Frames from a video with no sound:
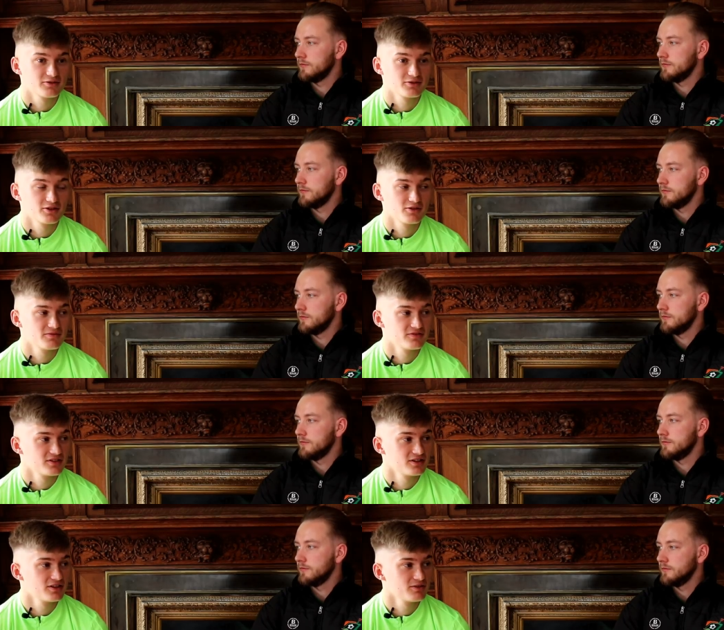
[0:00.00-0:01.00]
Speaker 1: that we're hoping
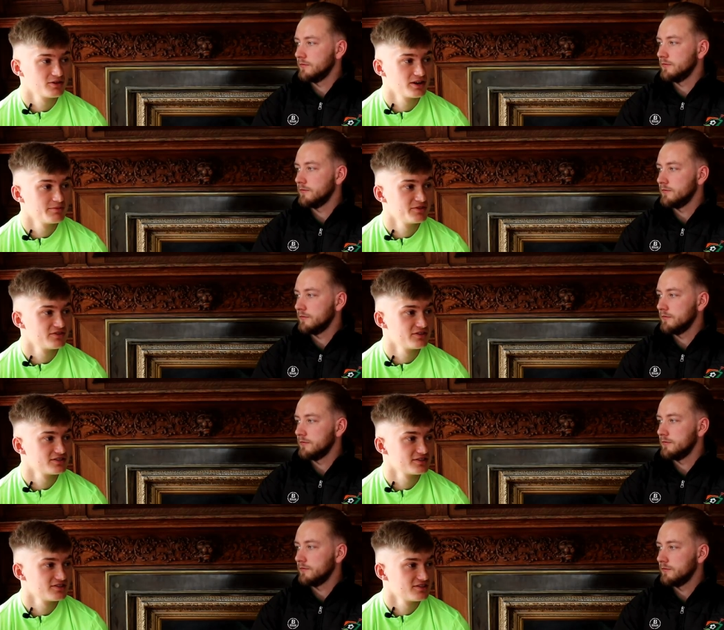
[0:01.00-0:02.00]
for and all we're aiming for.
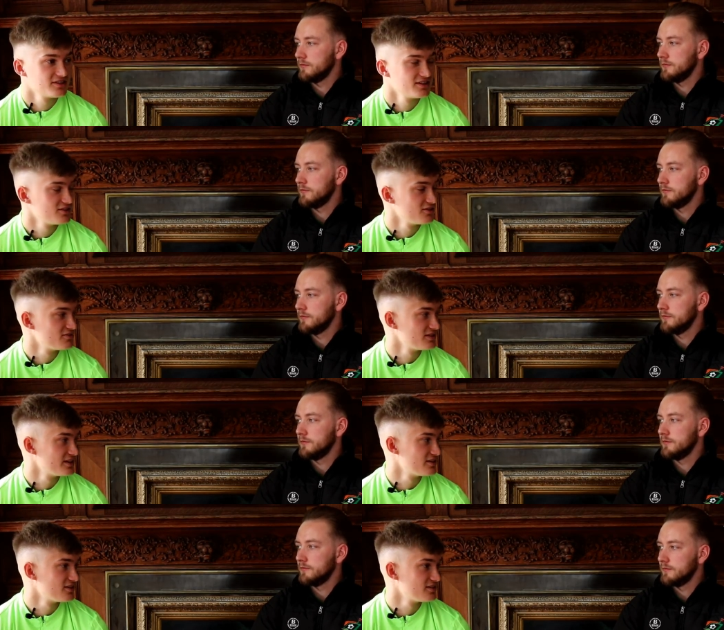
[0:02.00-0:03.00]
So hopefully
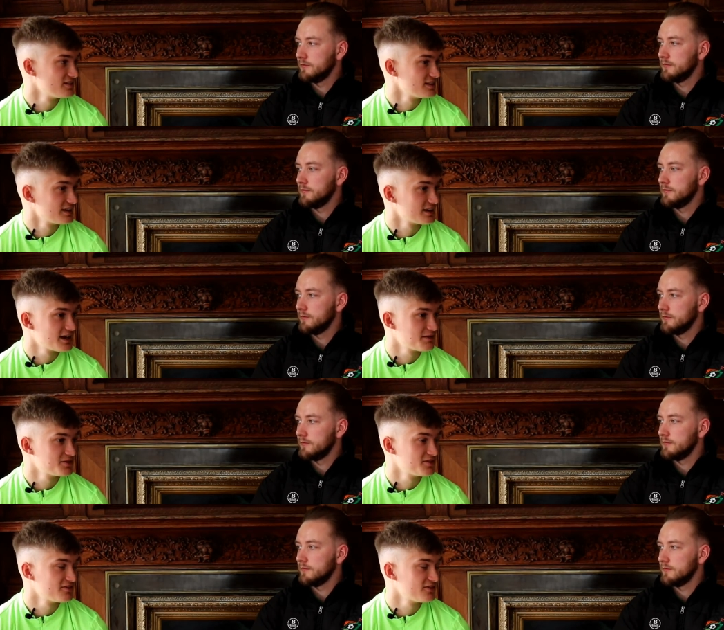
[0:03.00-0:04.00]
it all it can happen
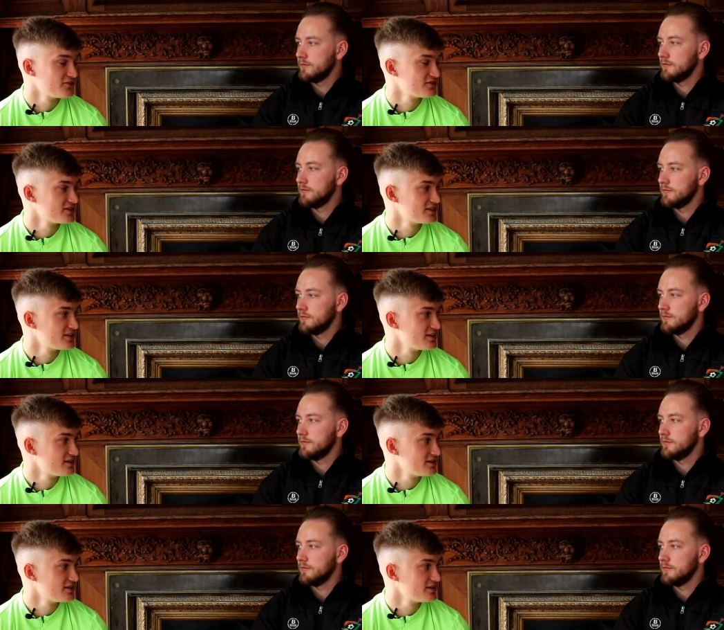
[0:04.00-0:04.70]
to a few of us in here,